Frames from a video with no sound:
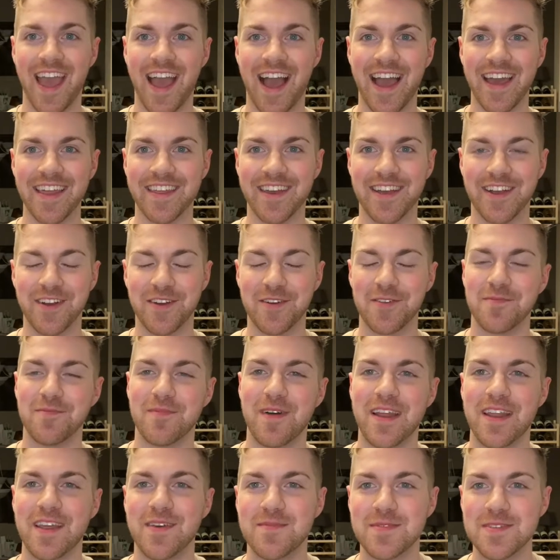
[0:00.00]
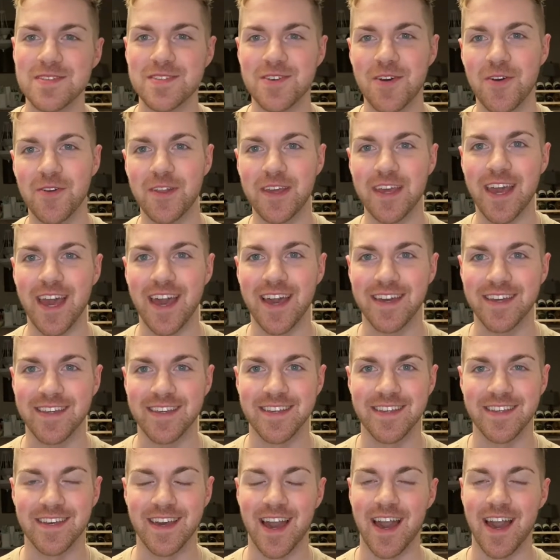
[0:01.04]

Hi there, my name is Cody Heck.